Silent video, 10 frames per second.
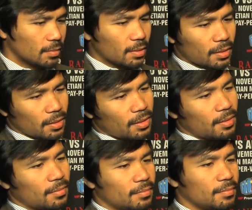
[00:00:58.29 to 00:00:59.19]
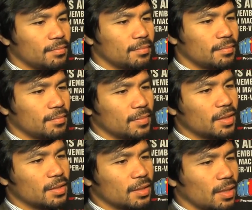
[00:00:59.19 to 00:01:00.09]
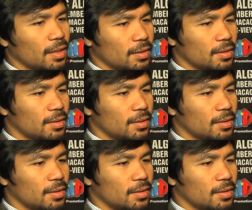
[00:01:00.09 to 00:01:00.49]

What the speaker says: Well, there's a lot